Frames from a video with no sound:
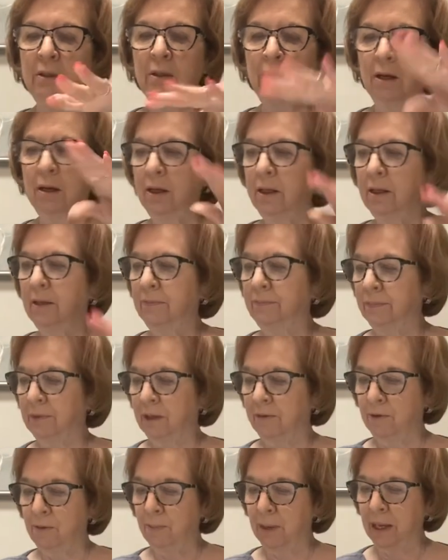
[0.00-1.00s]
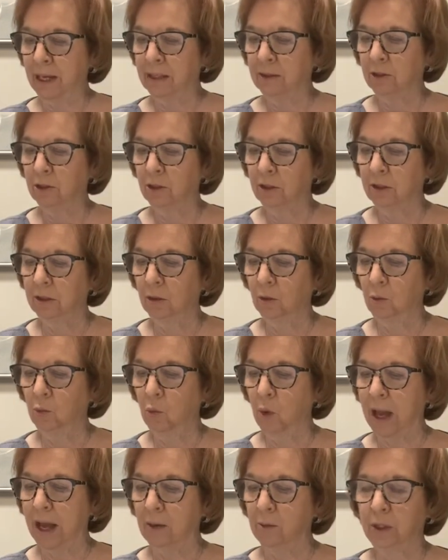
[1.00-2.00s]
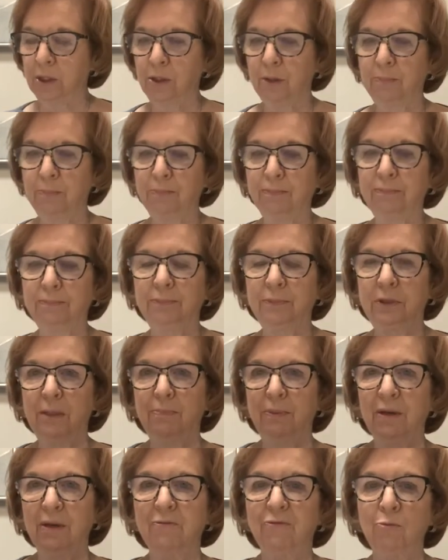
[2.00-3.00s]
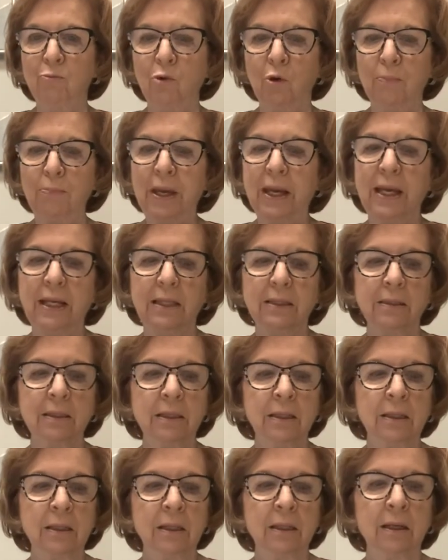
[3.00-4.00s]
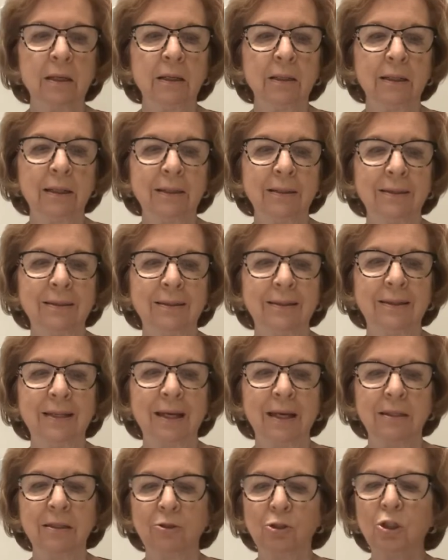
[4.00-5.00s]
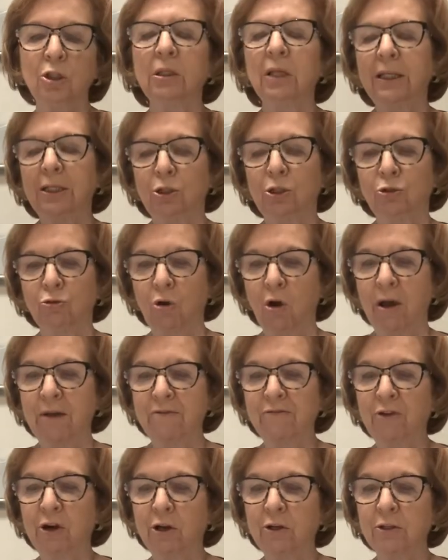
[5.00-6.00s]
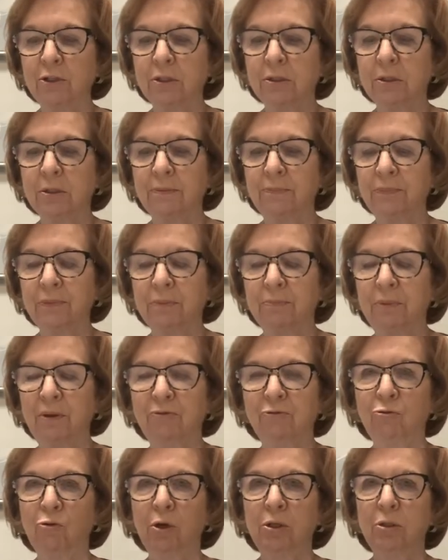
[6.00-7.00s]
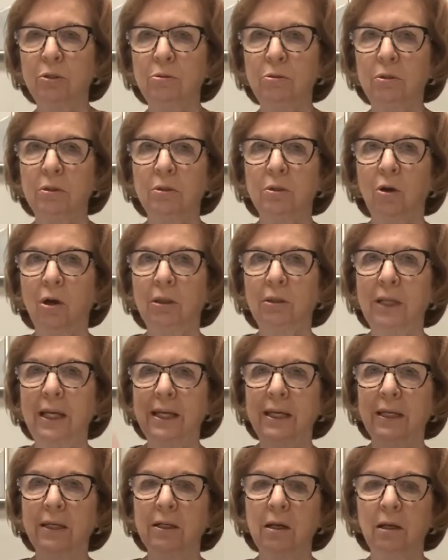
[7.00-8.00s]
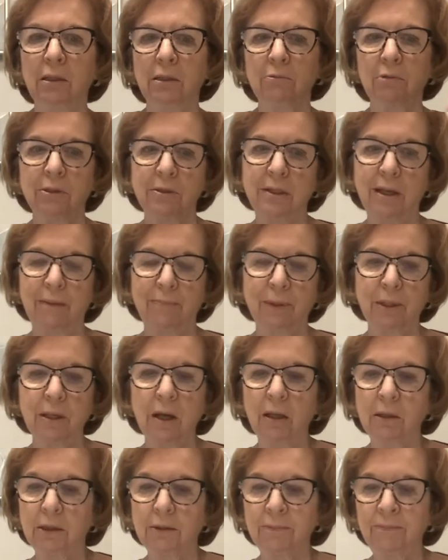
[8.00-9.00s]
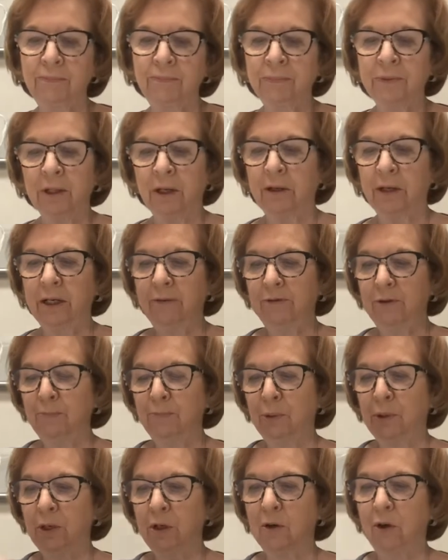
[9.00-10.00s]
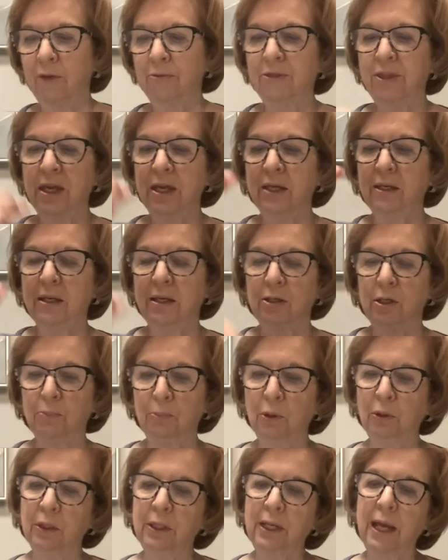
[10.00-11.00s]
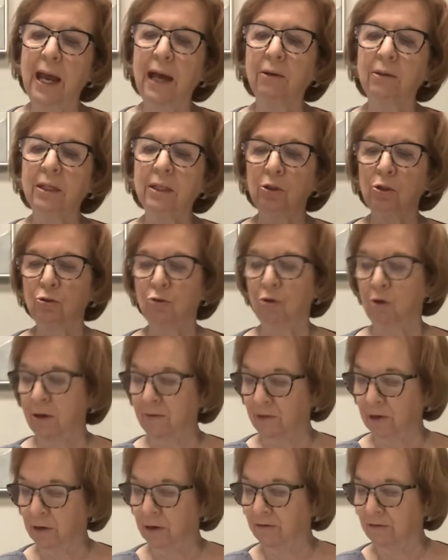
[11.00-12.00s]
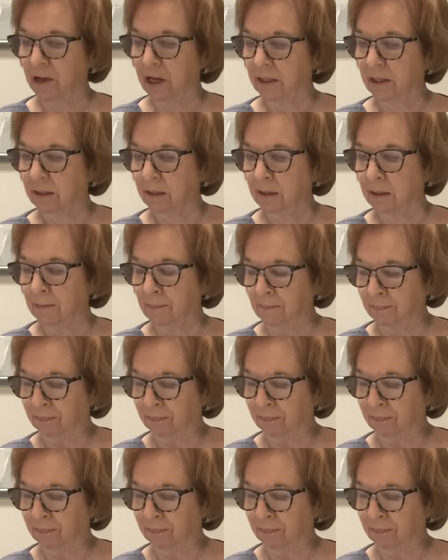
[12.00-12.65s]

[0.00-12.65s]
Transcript: Um, if your paint is still wet when you're dipping for more paint, that you should let it dry first before you start laying color on top of color. All right, if you put it on thin and you pull it out, it'll dry very fast.